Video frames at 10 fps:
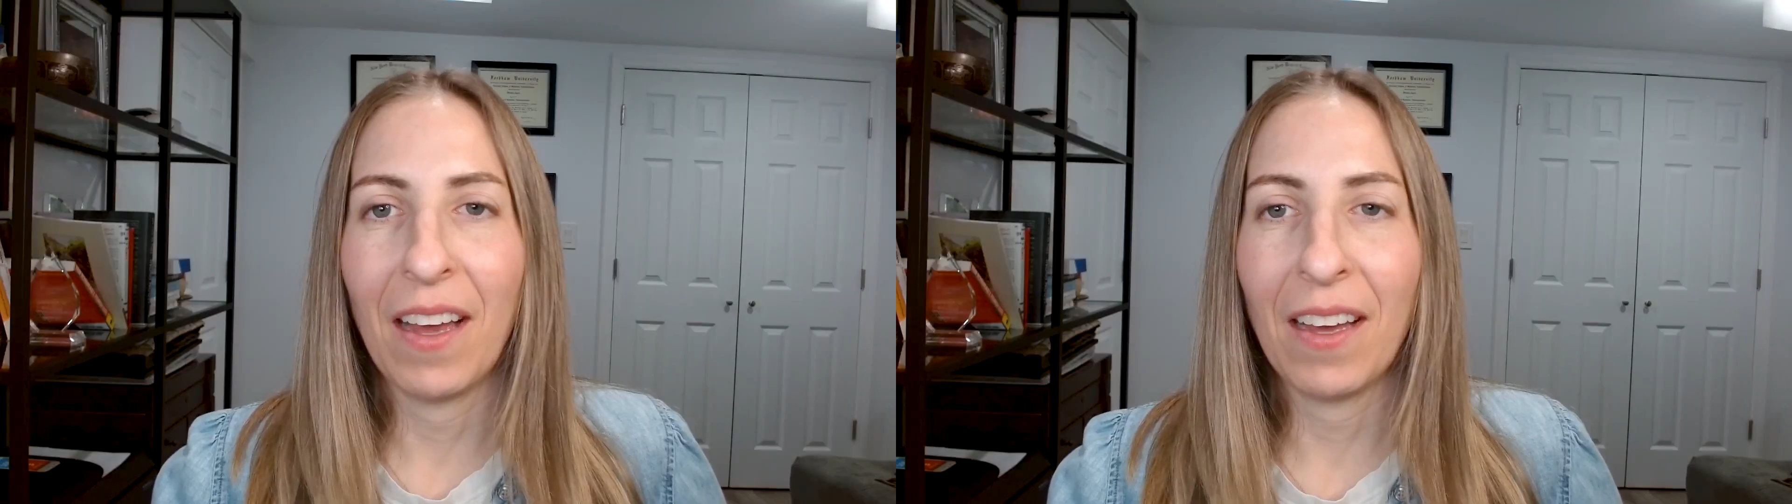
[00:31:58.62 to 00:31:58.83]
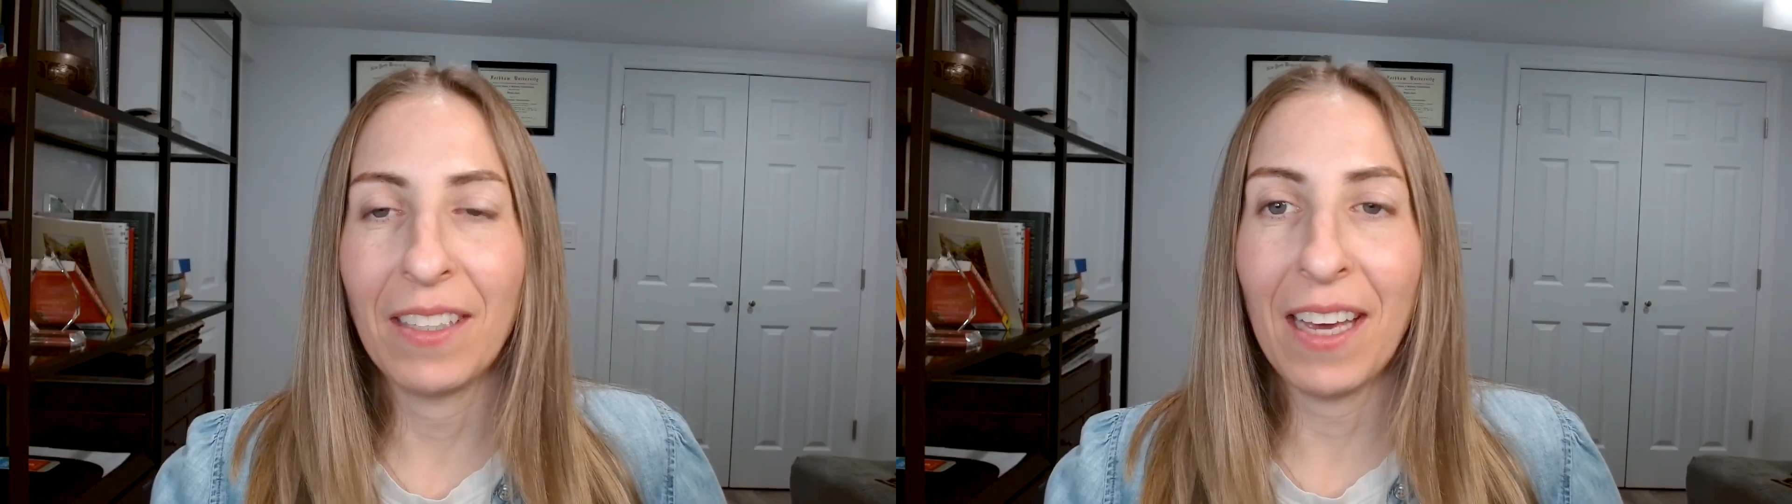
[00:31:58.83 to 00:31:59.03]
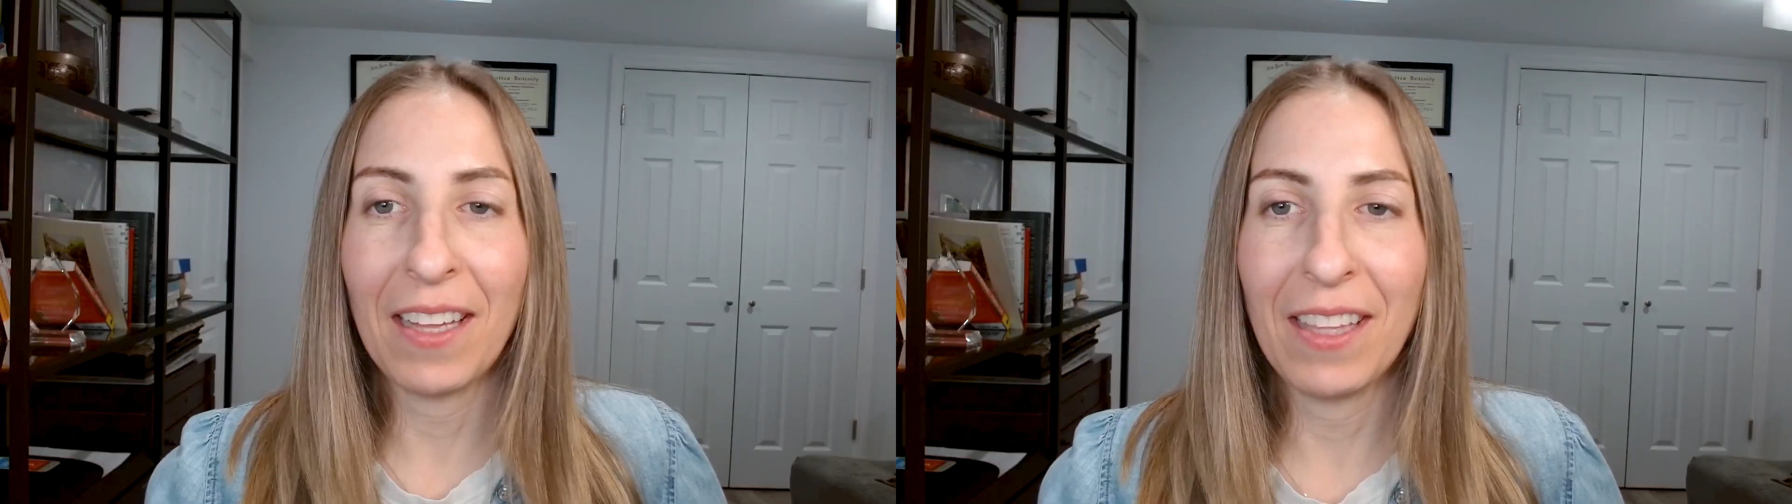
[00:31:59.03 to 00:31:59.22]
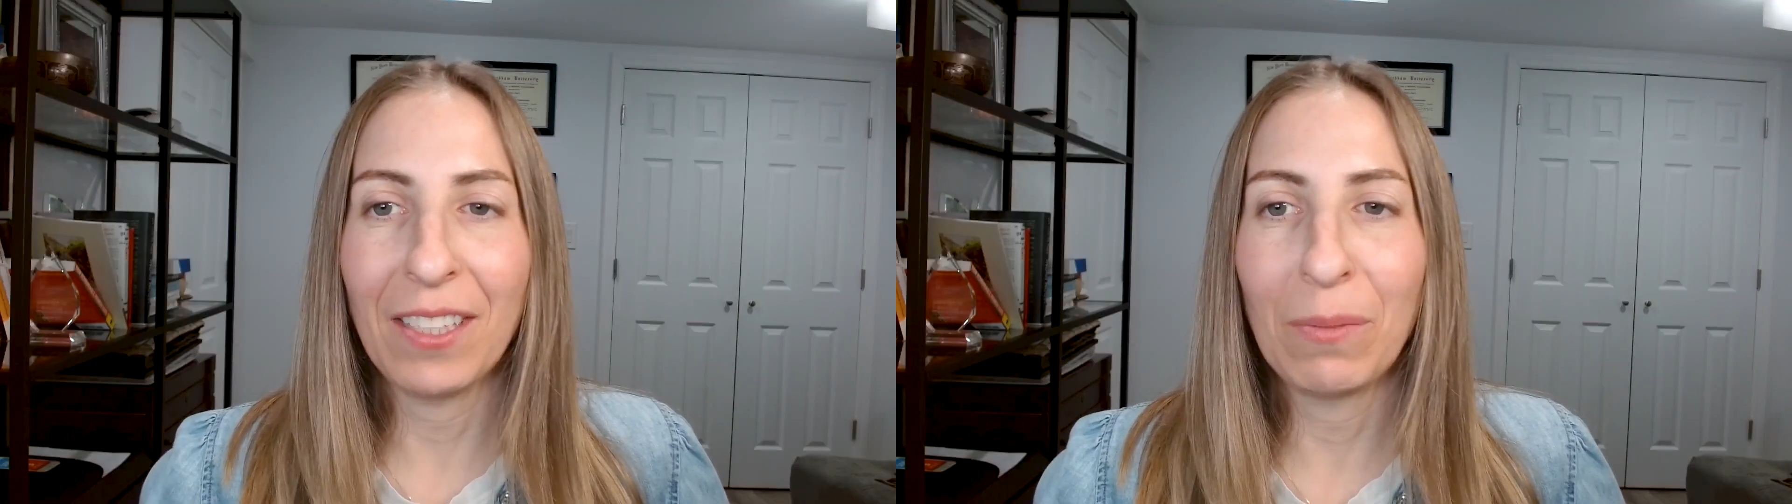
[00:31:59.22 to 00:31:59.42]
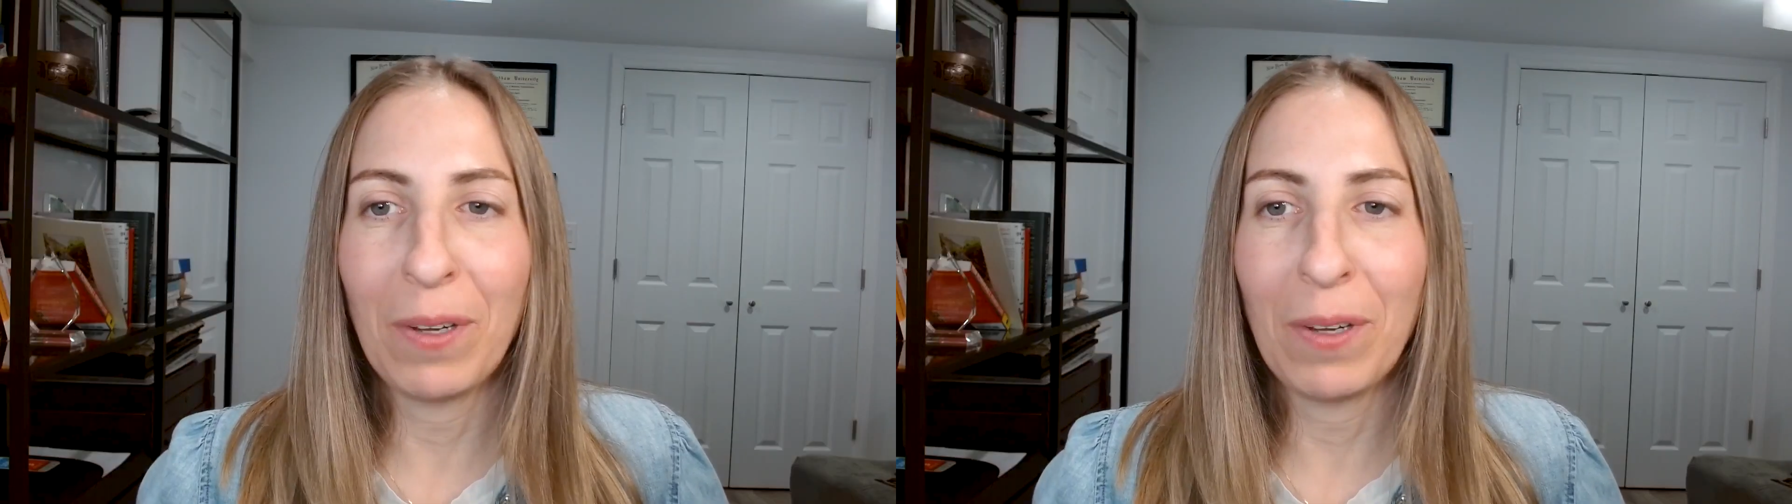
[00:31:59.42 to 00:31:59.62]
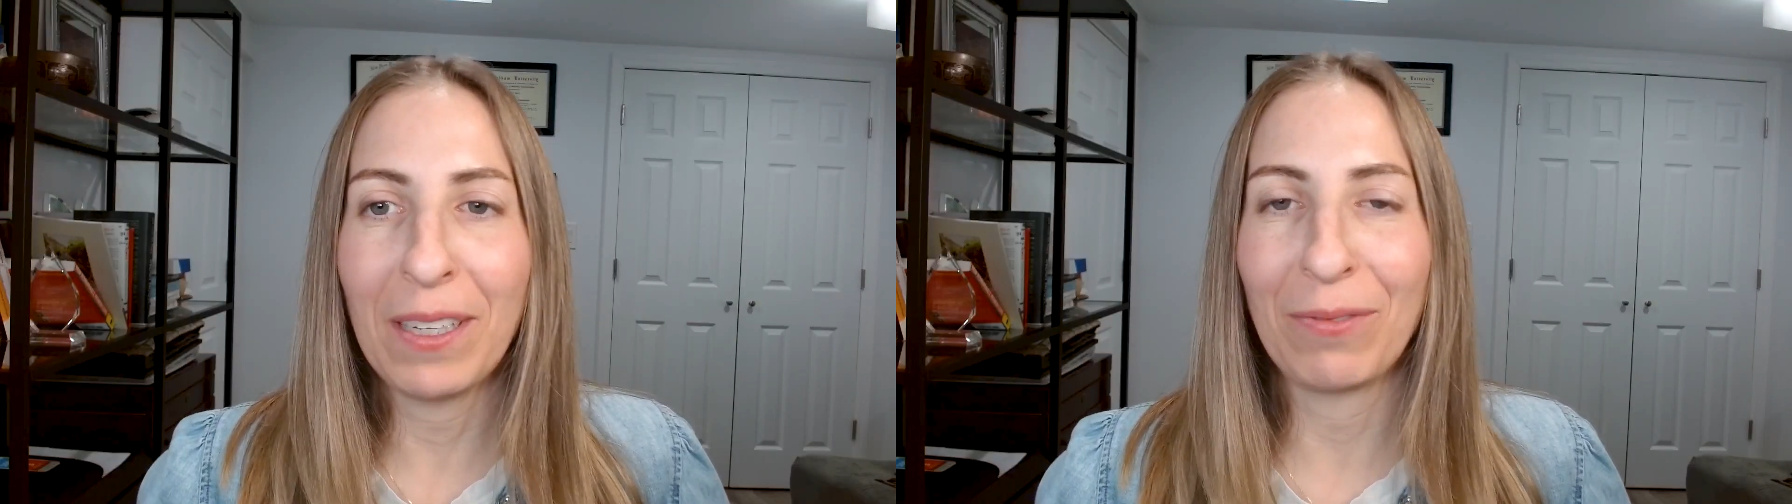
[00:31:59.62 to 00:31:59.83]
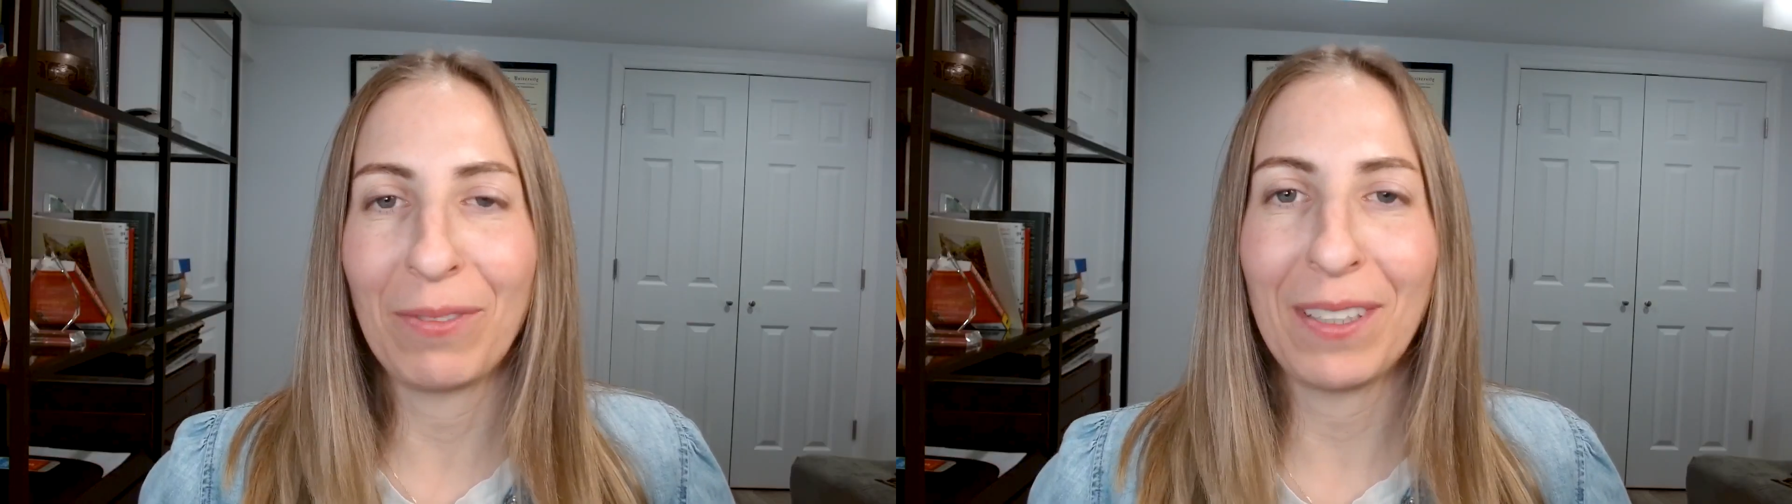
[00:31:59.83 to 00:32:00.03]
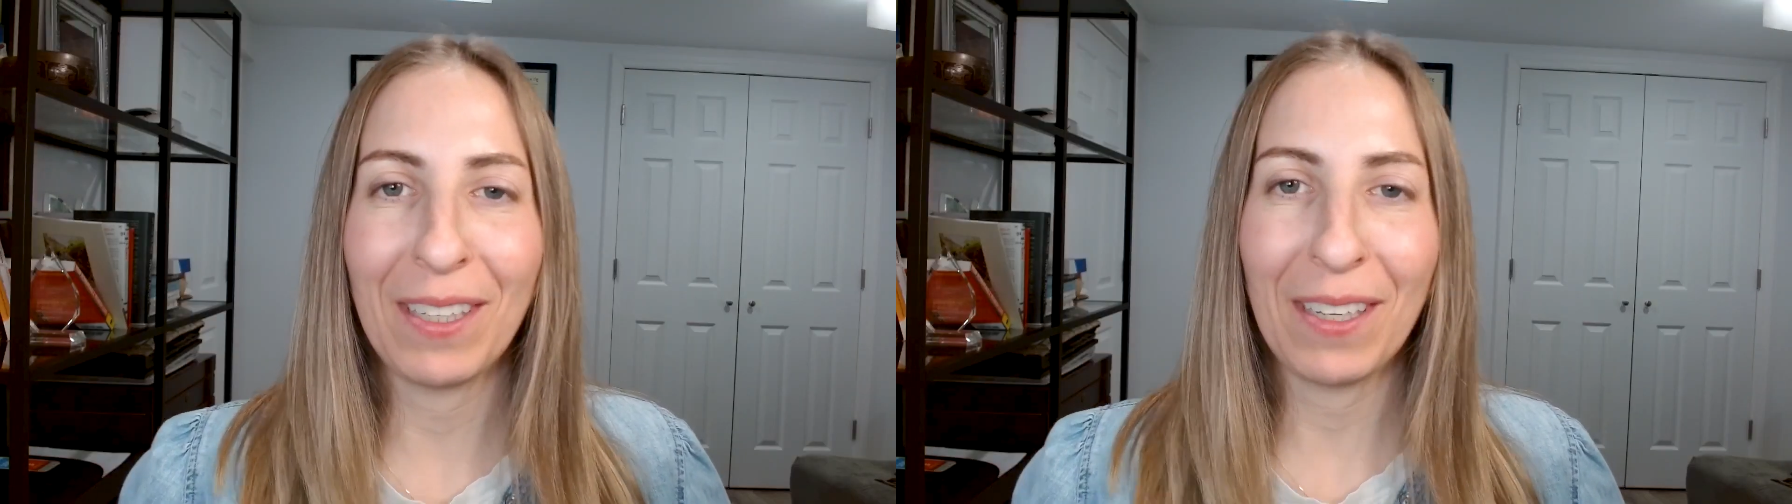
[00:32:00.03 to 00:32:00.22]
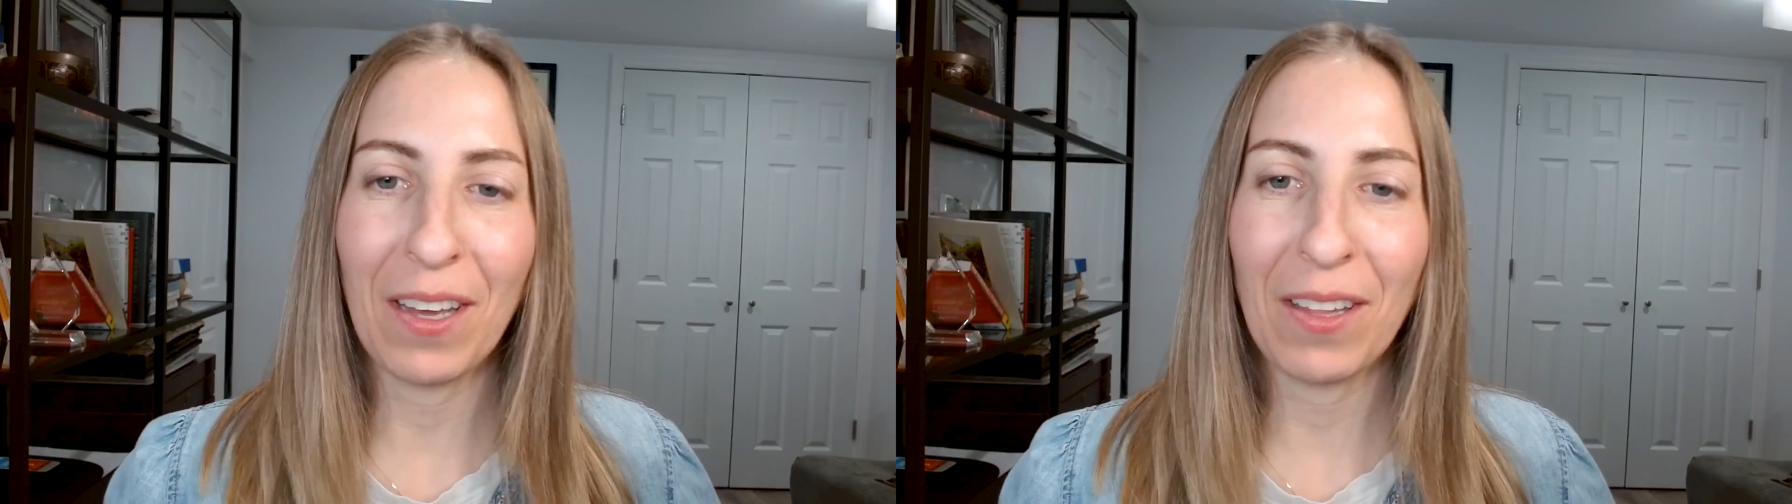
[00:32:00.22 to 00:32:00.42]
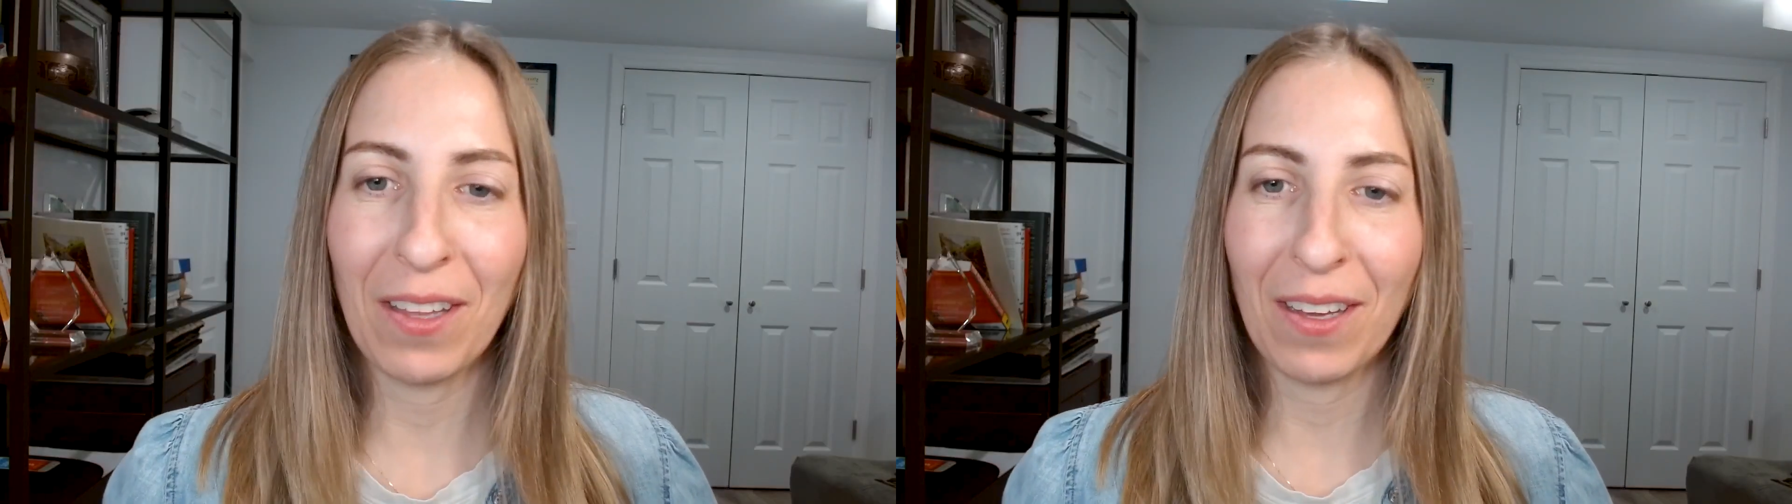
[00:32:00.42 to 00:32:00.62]
Yeah, at this point, it's really
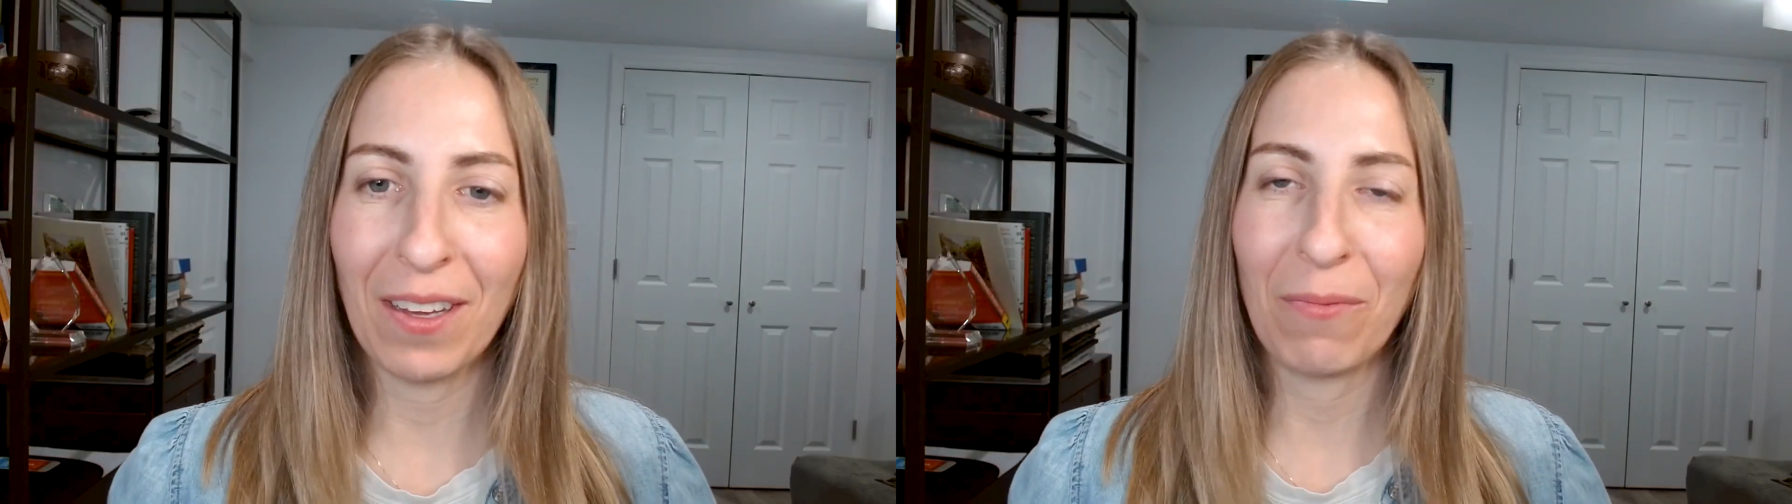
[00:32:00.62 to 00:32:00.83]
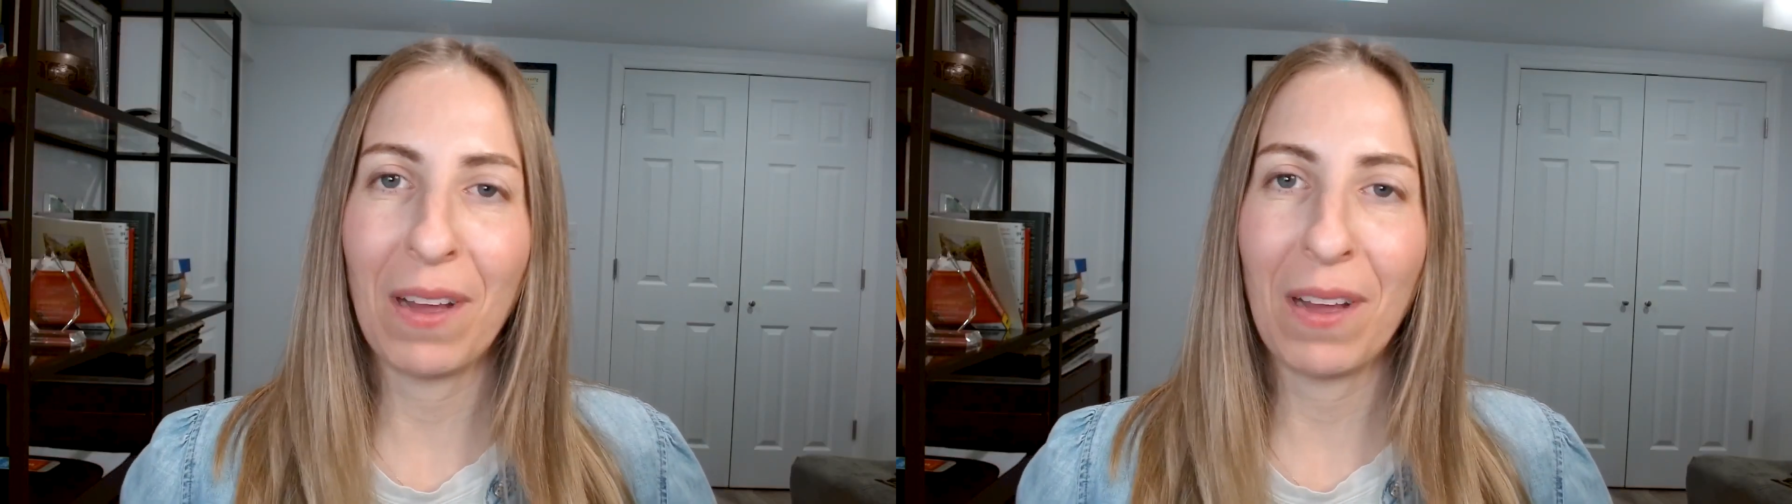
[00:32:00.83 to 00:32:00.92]
the